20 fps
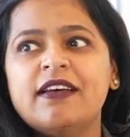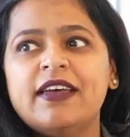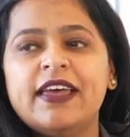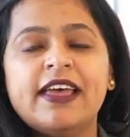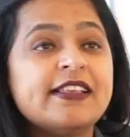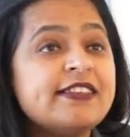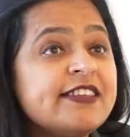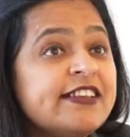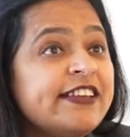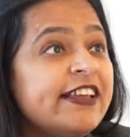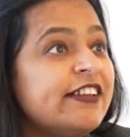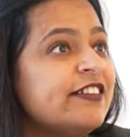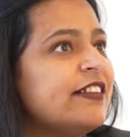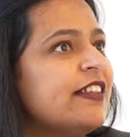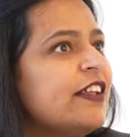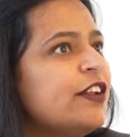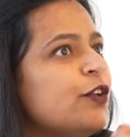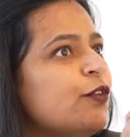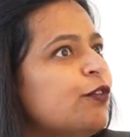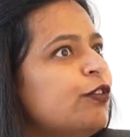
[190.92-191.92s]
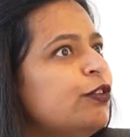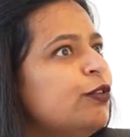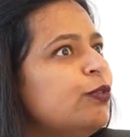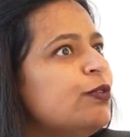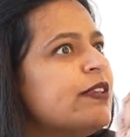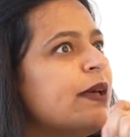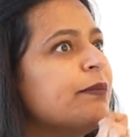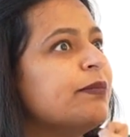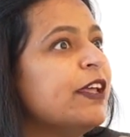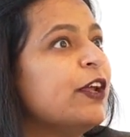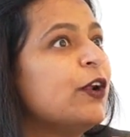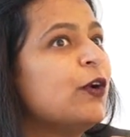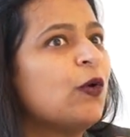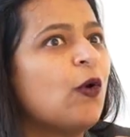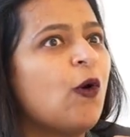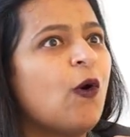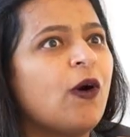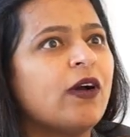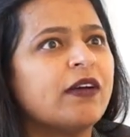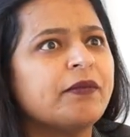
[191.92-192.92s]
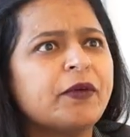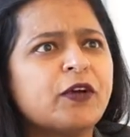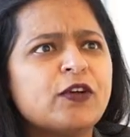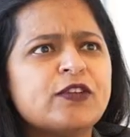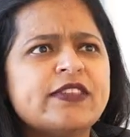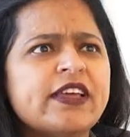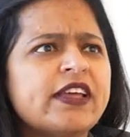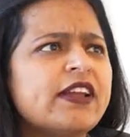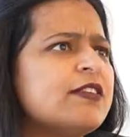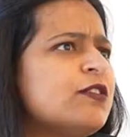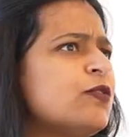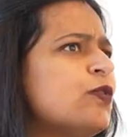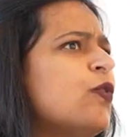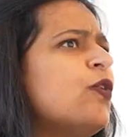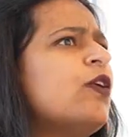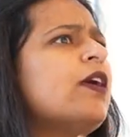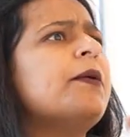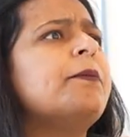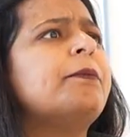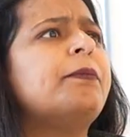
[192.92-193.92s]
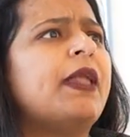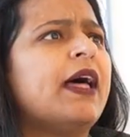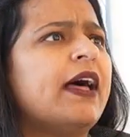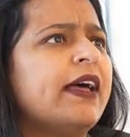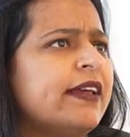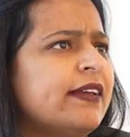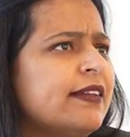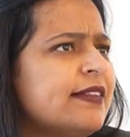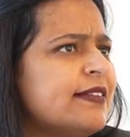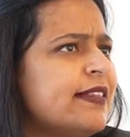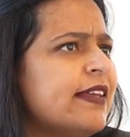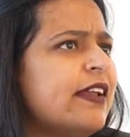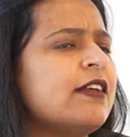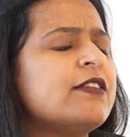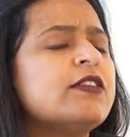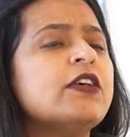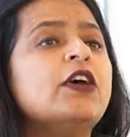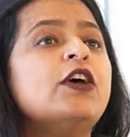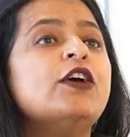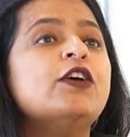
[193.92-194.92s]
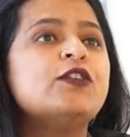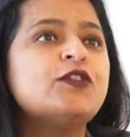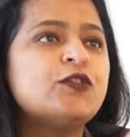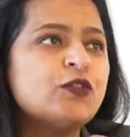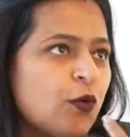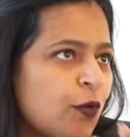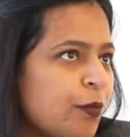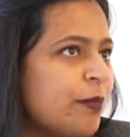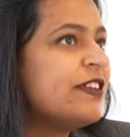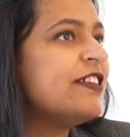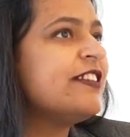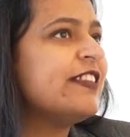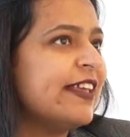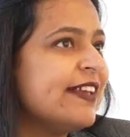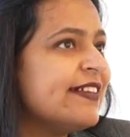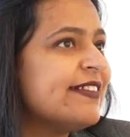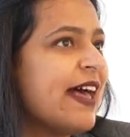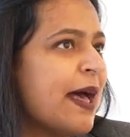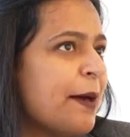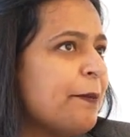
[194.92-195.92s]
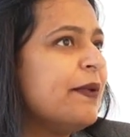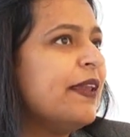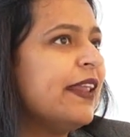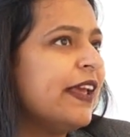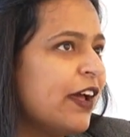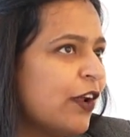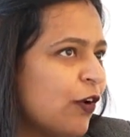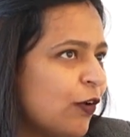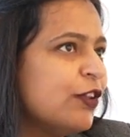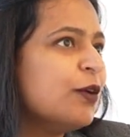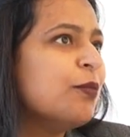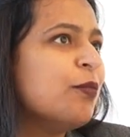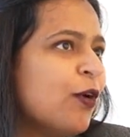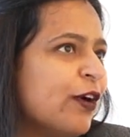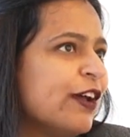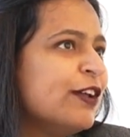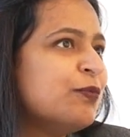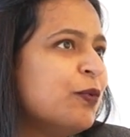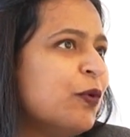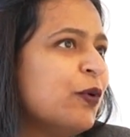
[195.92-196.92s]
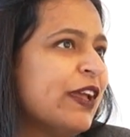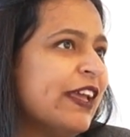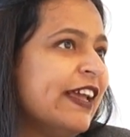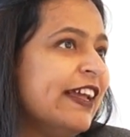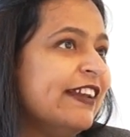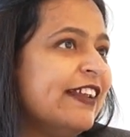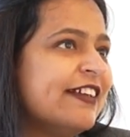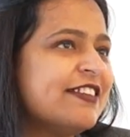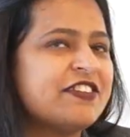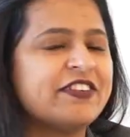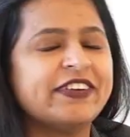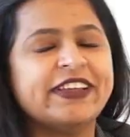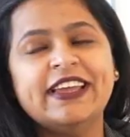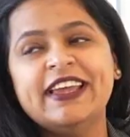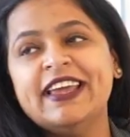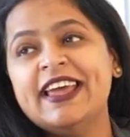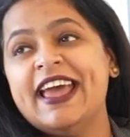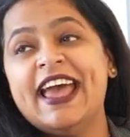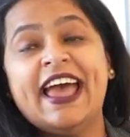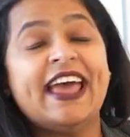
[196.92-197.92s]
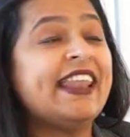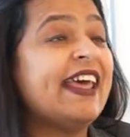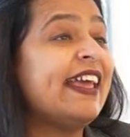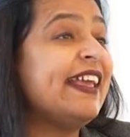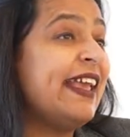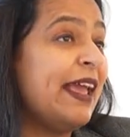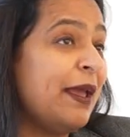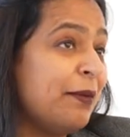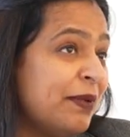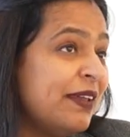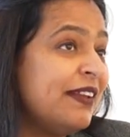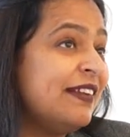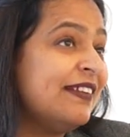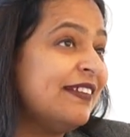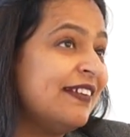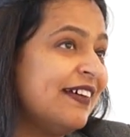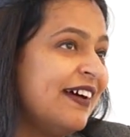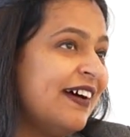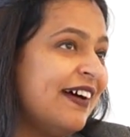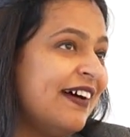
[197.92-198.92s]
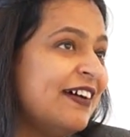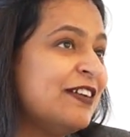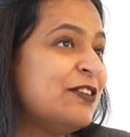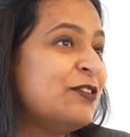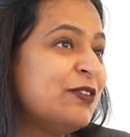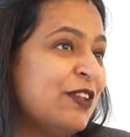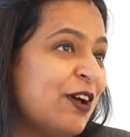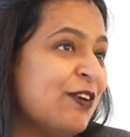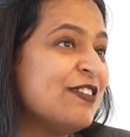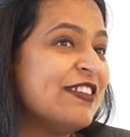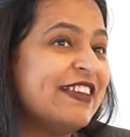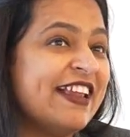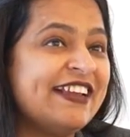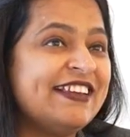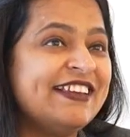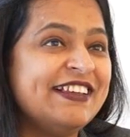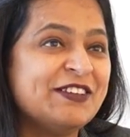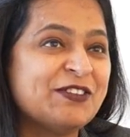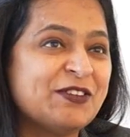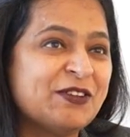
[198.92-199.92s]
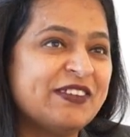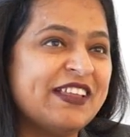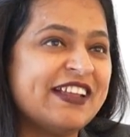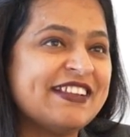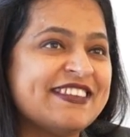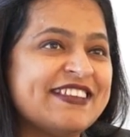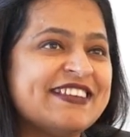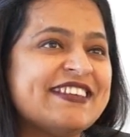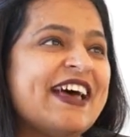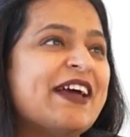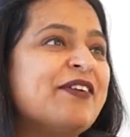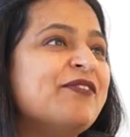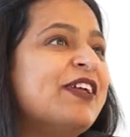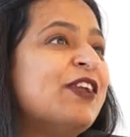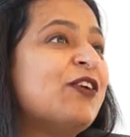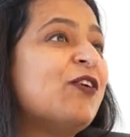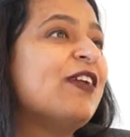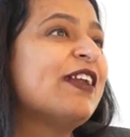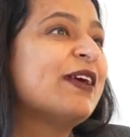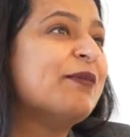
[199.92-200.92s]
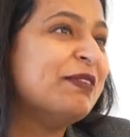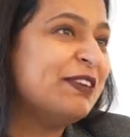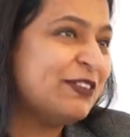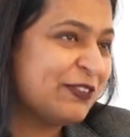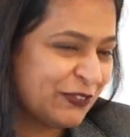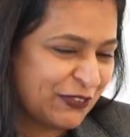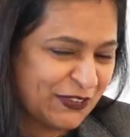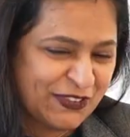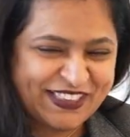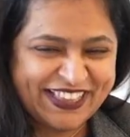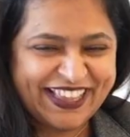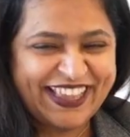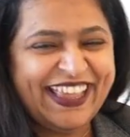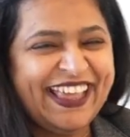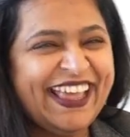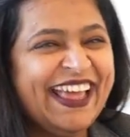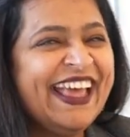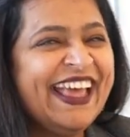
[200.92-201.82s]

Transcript: hesitation that you would do something wrong because there are so compliance, there are so much things happening around the mortgage broking industry. And I came in 2018, so that's the time when Royal Commission was there.